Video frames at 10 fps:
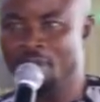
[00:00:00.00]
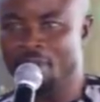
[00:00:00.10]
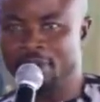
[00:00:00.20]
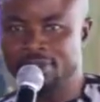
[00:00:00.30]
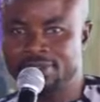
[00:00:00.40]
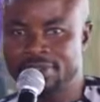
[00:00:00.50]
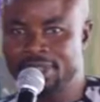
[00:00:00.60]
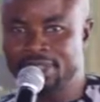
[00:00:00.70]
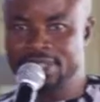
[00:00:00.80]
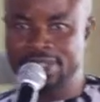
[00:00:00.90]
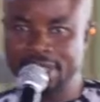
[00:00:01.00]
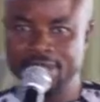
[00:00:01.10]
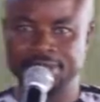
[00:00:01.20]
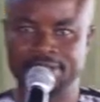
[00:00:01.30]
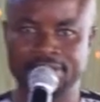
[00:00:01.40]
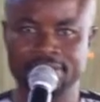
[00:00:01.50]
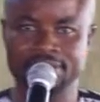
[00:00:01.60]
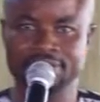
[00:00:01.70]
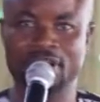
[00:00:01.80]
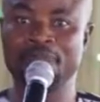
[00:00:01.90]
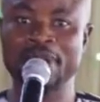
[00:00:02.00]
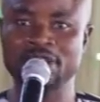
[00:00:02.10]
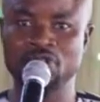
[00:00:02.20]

But in this case, for the past